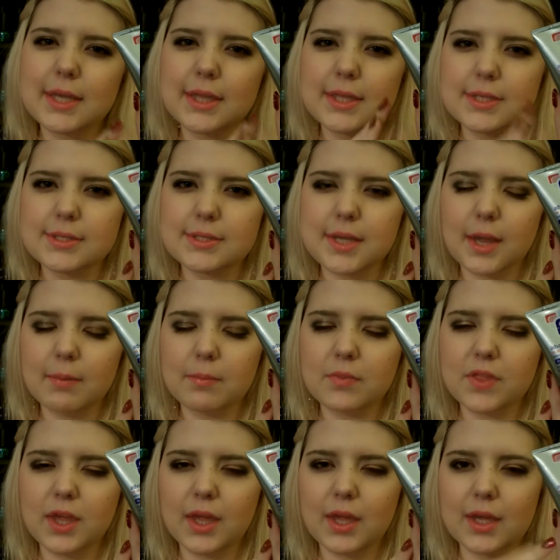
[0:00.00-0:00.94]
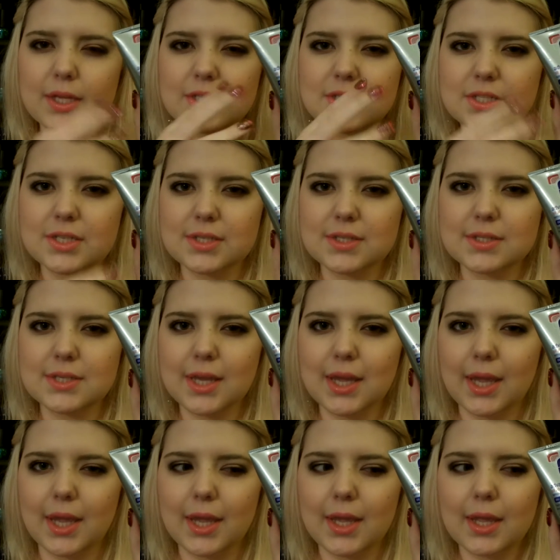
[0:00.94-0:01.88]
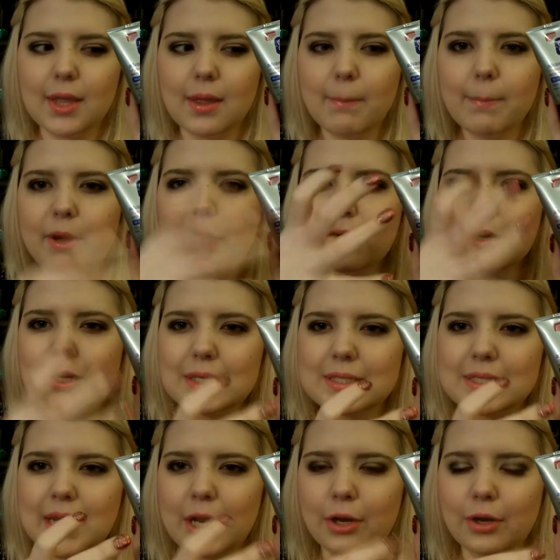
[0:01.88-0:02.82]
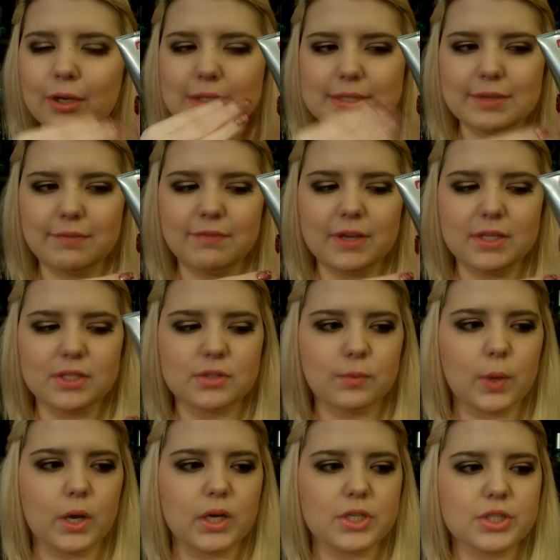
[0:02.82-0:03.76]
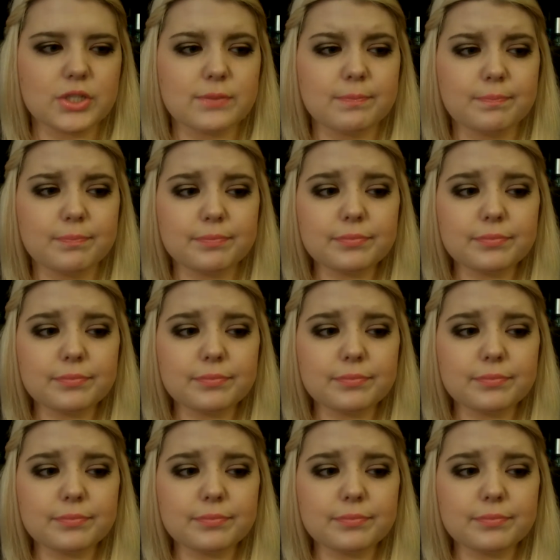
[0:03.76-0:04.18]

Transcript: like the same thing. It's just a bigger container It's a face wash.